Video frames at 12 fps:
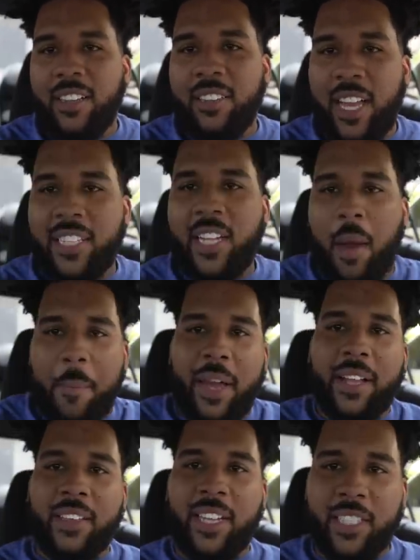That's how
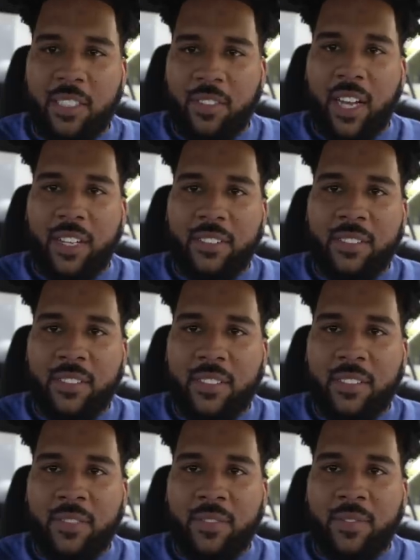bad things have gotten.
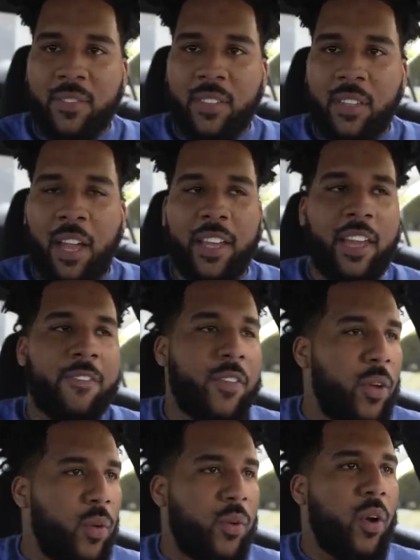Like if
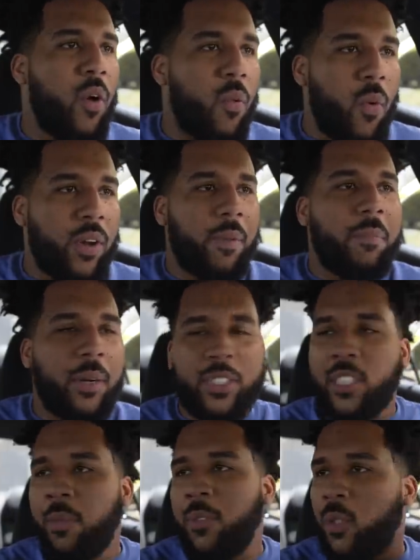you don't want to put
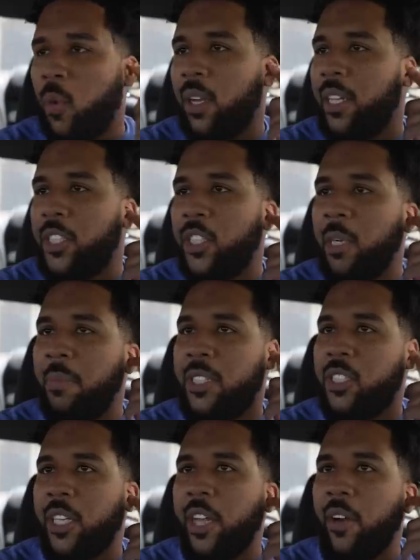some sort of
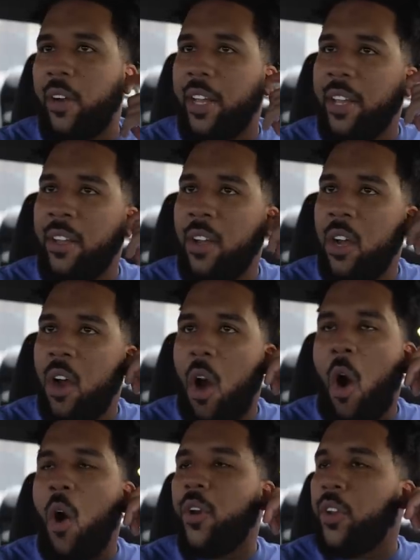legitimate security
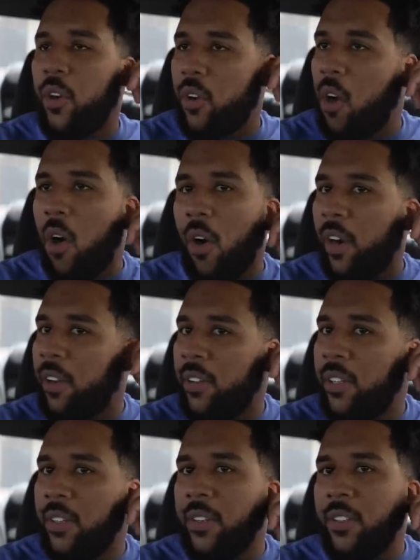on your car,
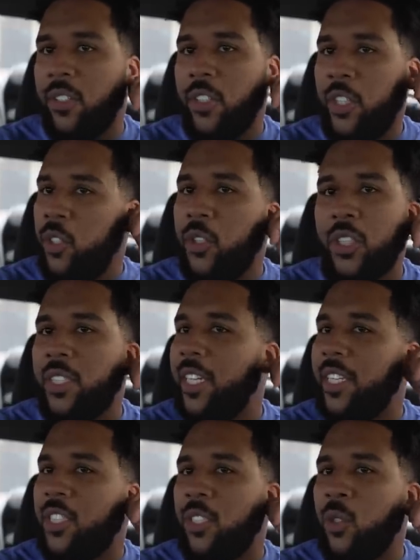you just
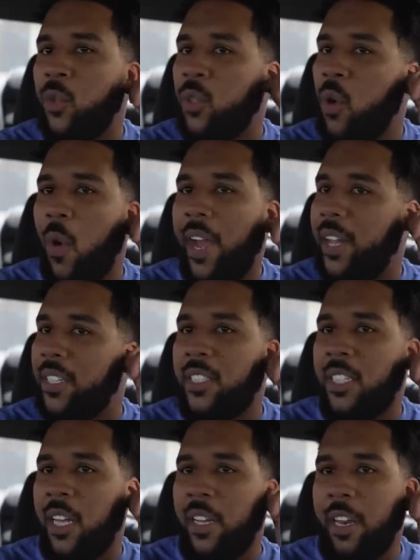need to go ahead and
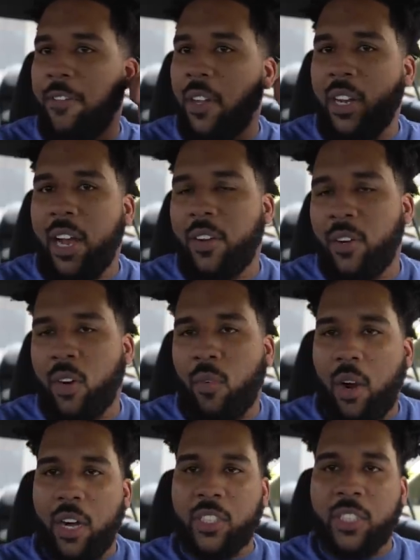sell it if you're not going to
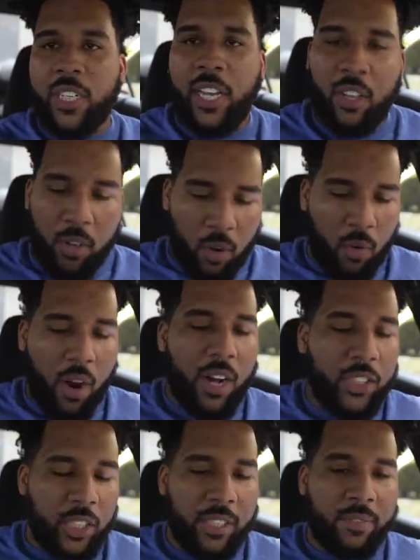garage it. Either
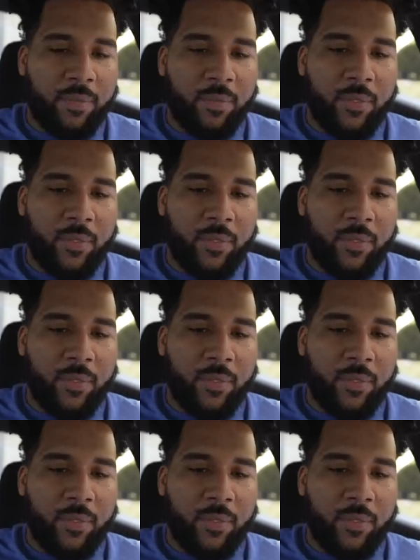garage it,